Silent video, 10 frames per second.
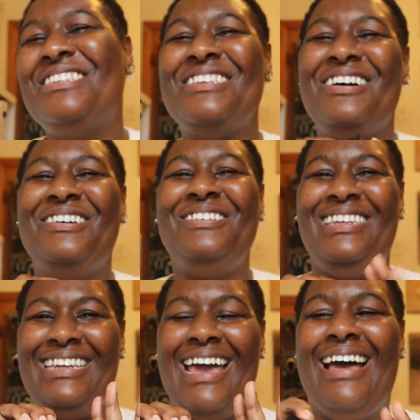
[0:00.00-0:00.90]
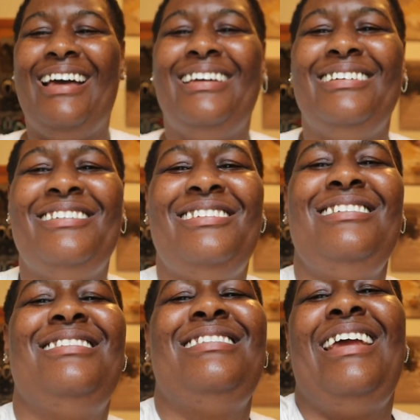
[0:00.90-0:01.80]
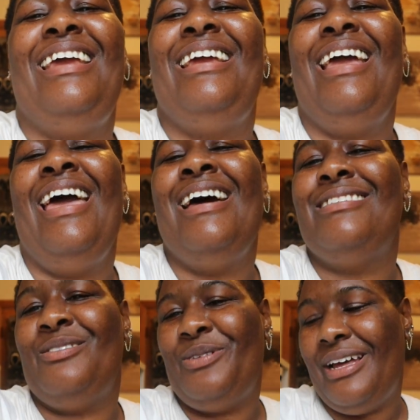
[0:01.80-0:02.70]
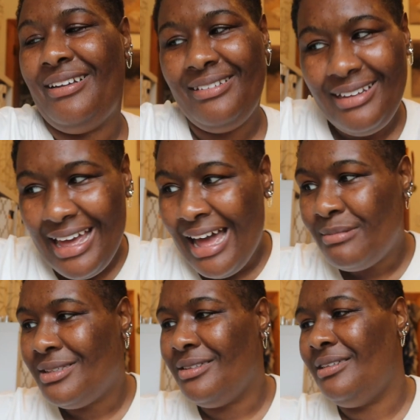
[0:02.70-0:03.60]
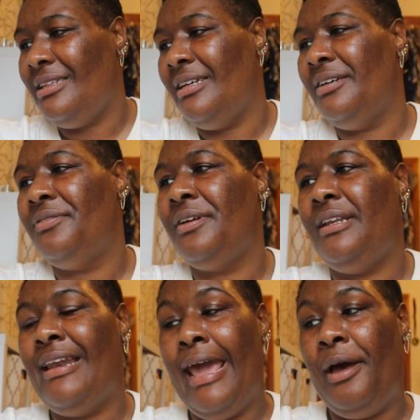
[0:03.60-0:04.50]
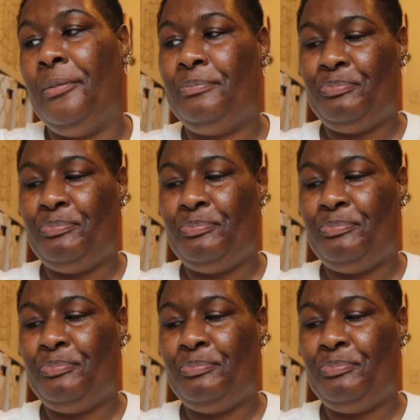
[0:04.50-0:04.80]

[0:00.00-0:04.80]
So yeah, she's staying as well. Absolutely live. Now,